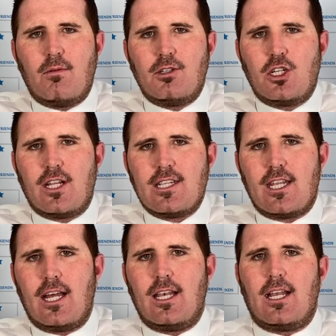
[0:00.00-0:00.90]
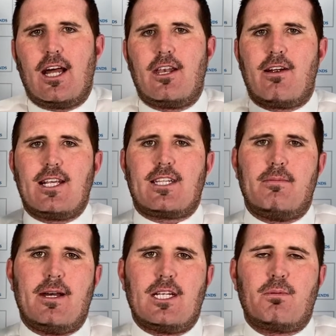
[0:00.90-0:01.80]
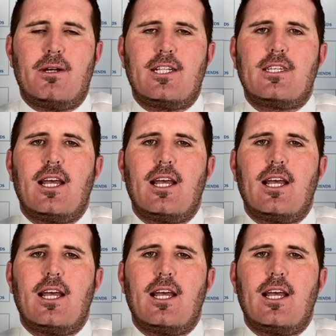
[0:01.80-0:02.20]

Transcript: sure that's an underestimate, but